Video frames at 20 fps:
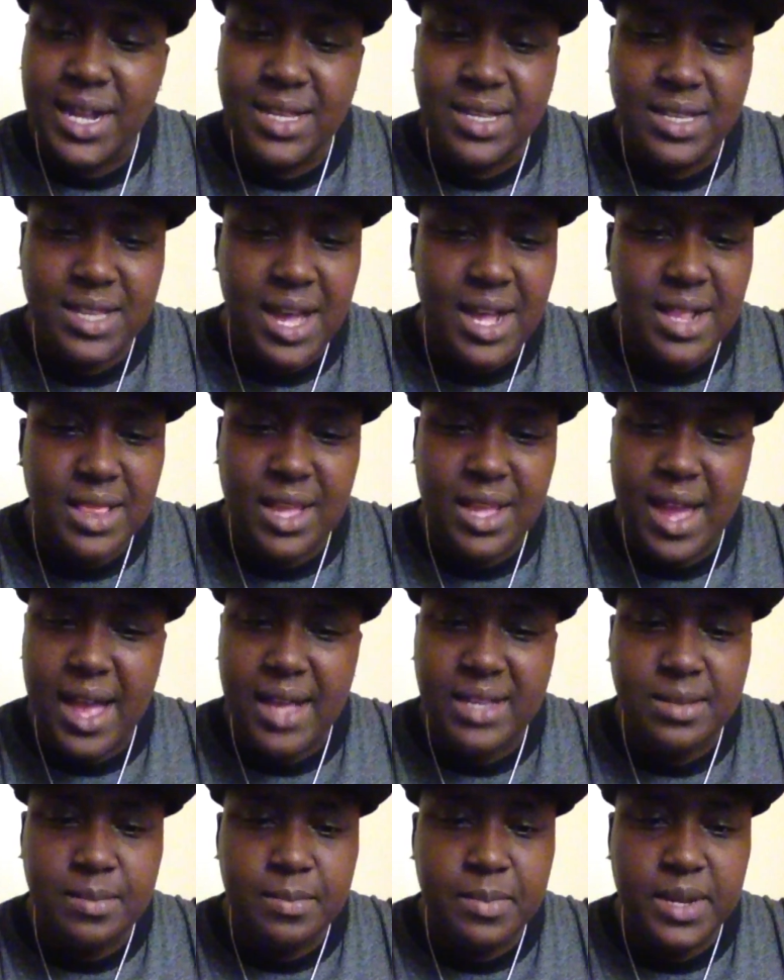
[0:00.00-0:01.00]
that, there
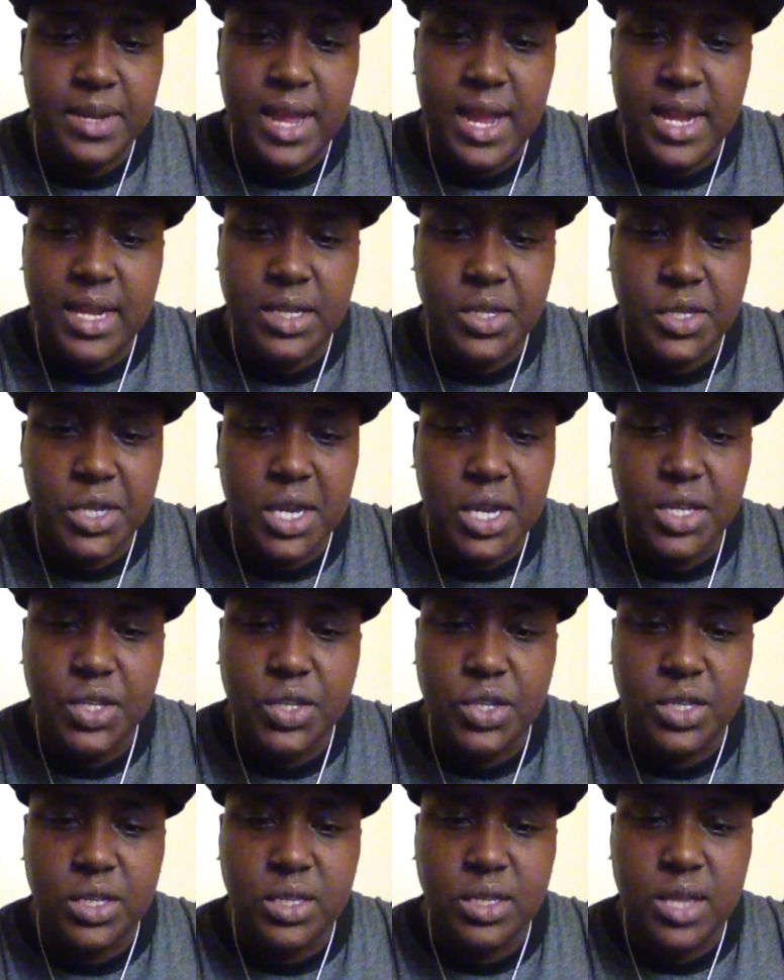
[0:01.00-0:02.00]
hasn't been any
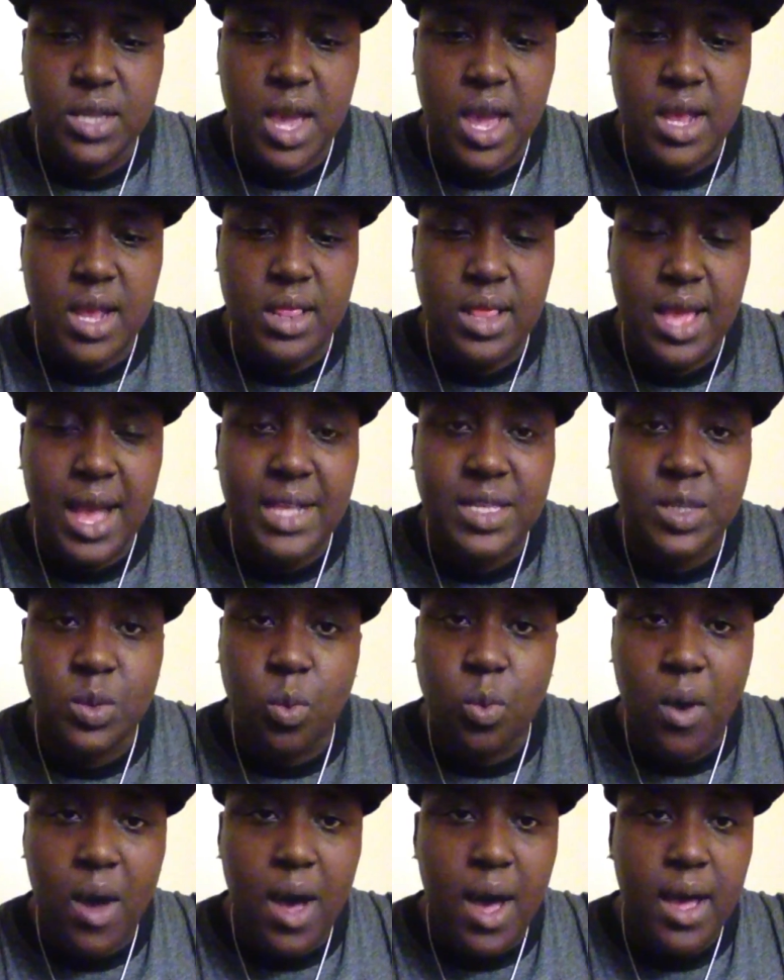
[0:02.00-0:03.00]
changes. And
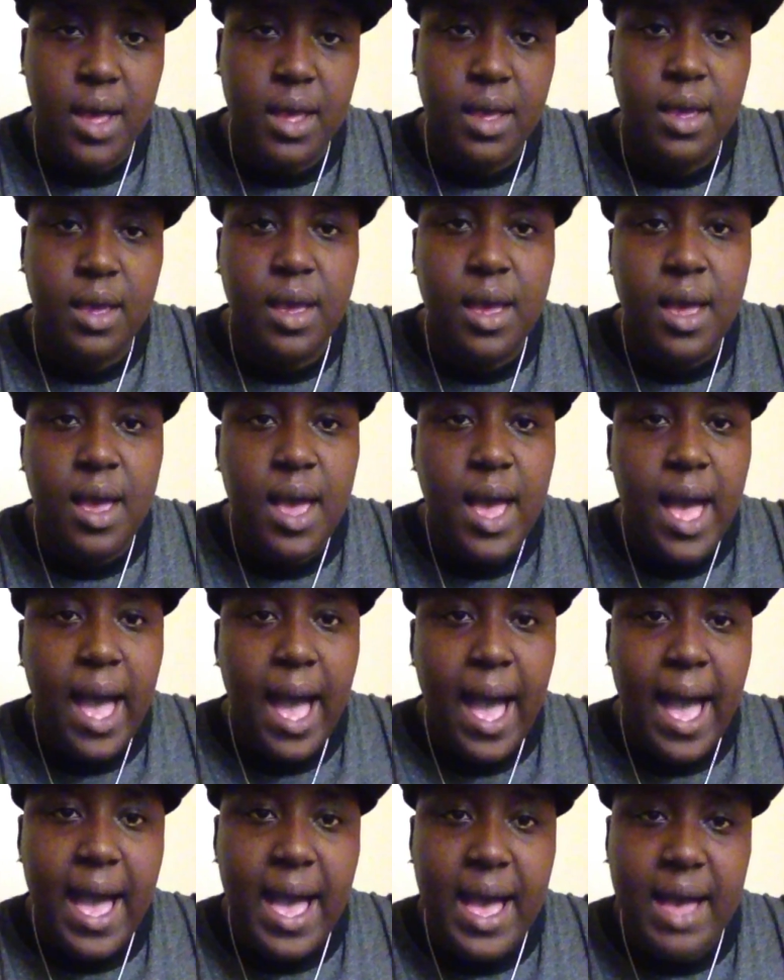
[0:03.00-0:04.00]
that's why
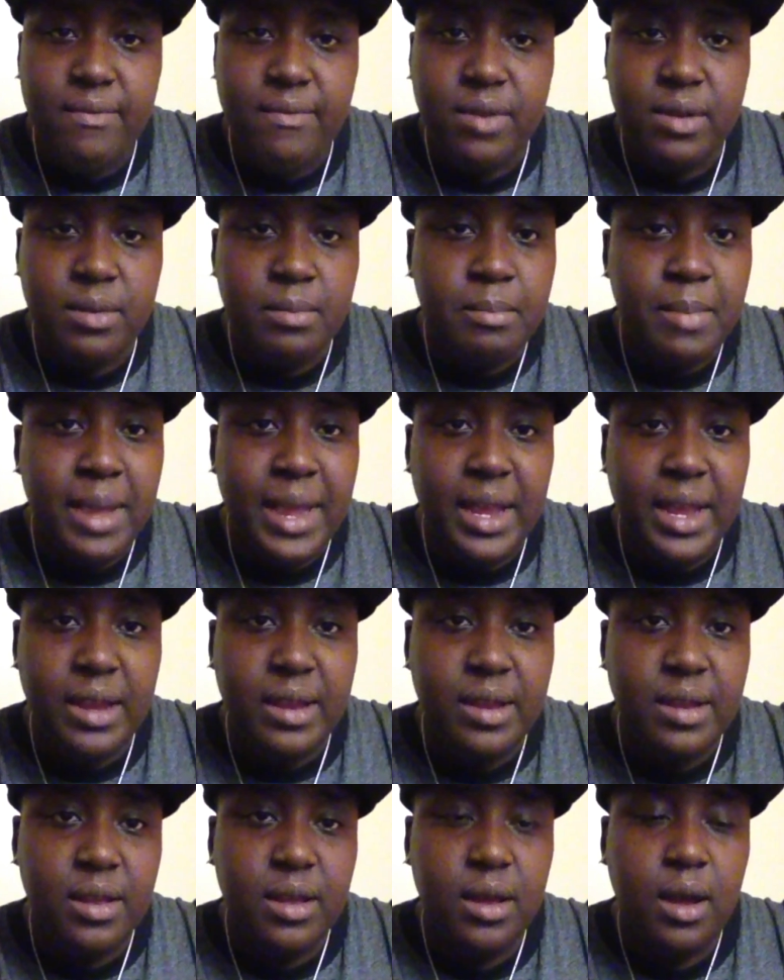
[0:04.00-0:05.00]
I haven't
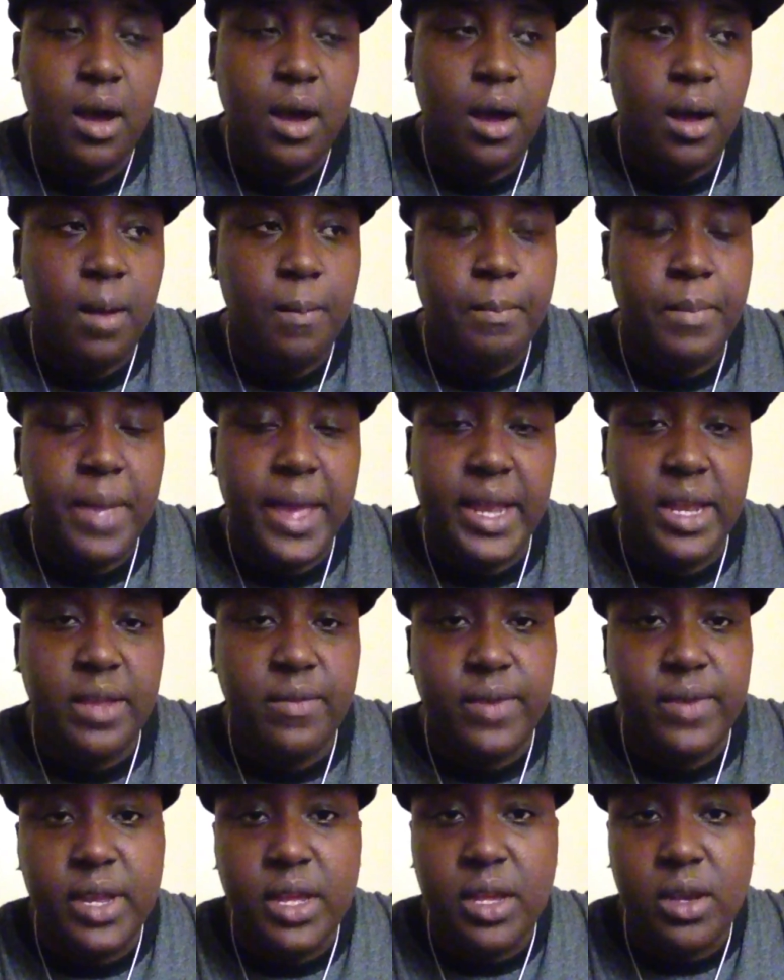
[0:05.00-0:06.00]
made
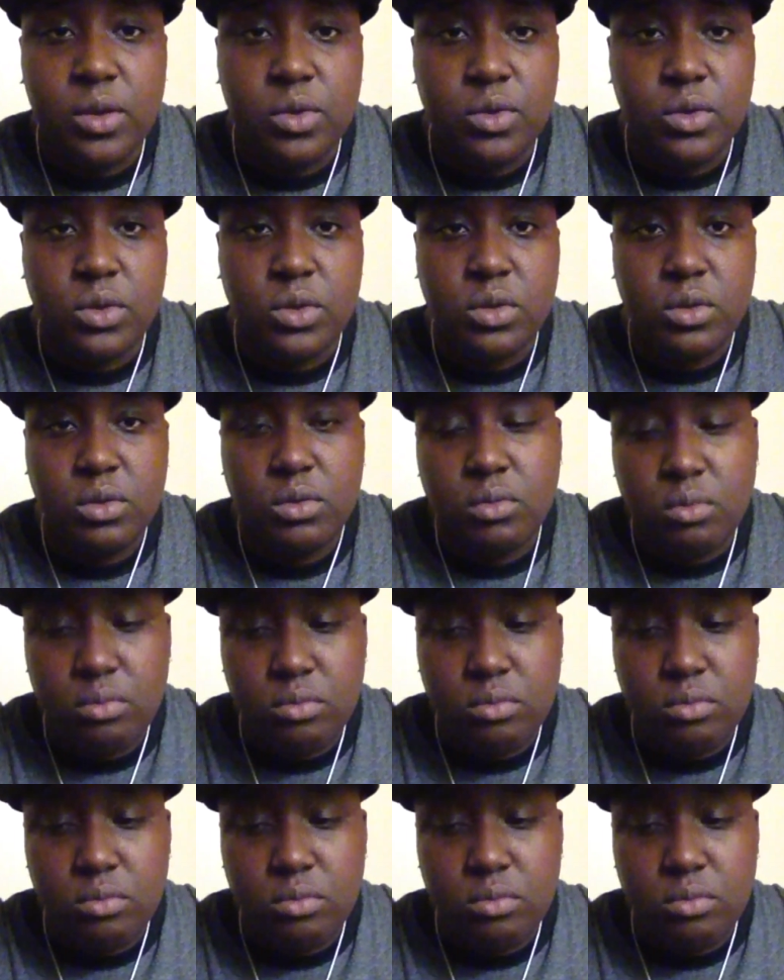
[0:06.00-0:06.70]
any videos.